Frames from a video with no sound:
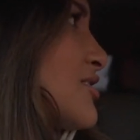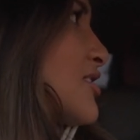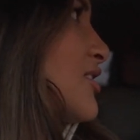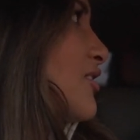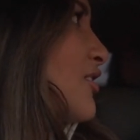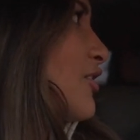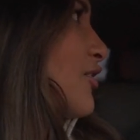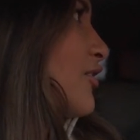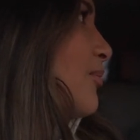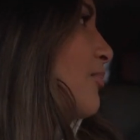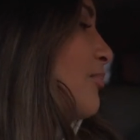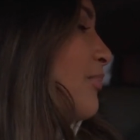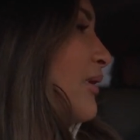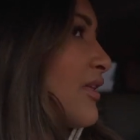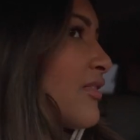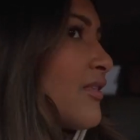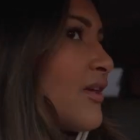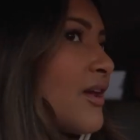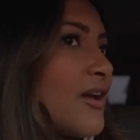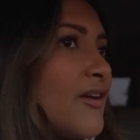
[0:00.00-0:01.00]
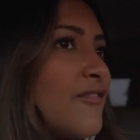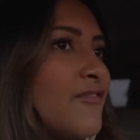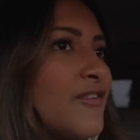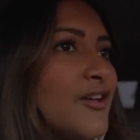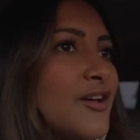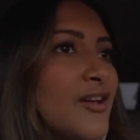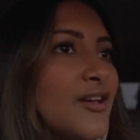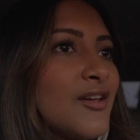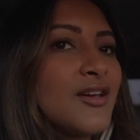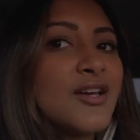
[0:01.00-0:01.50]
like their big thing. I
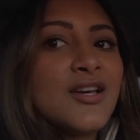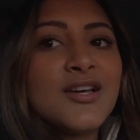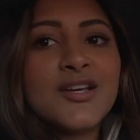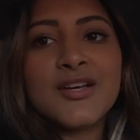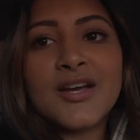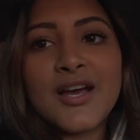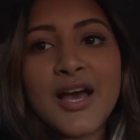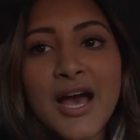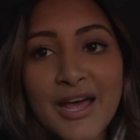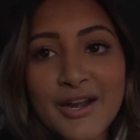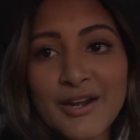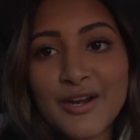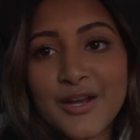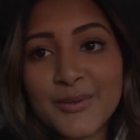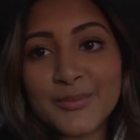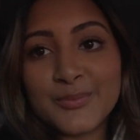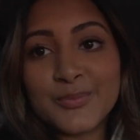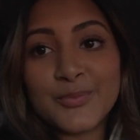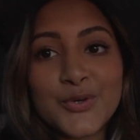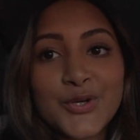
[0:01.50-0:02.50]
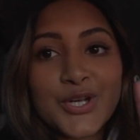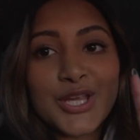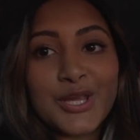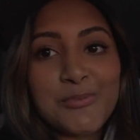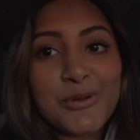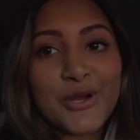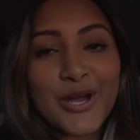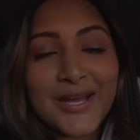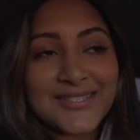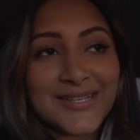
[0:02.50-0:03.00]
feel like. Yeah. I don't know. We'll
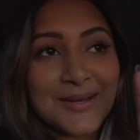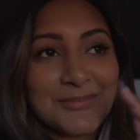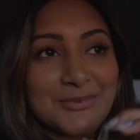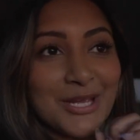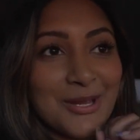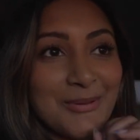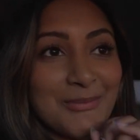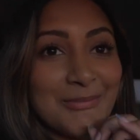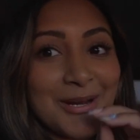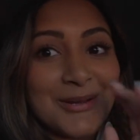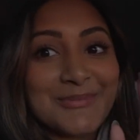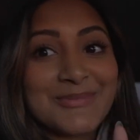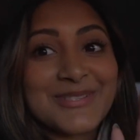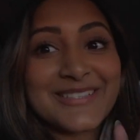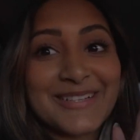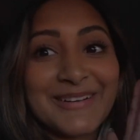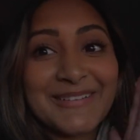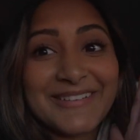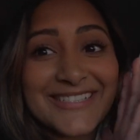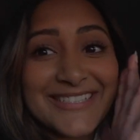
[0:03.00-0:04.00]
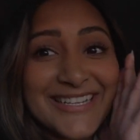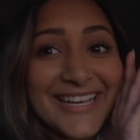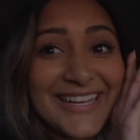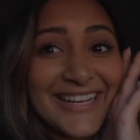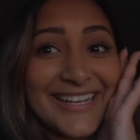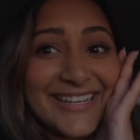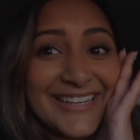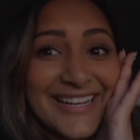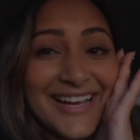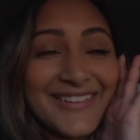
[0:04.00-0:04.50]
keep you guys updated, but I'm so
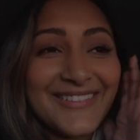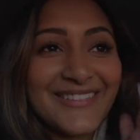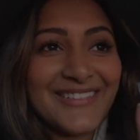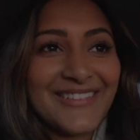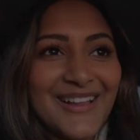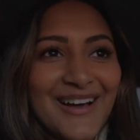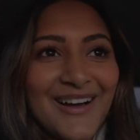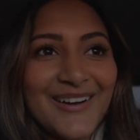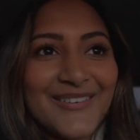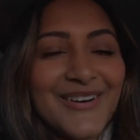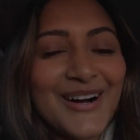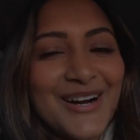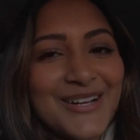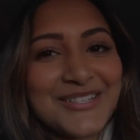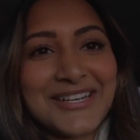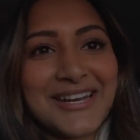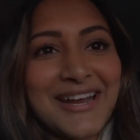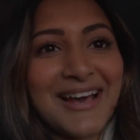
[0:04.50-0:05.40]
excited. I love haunted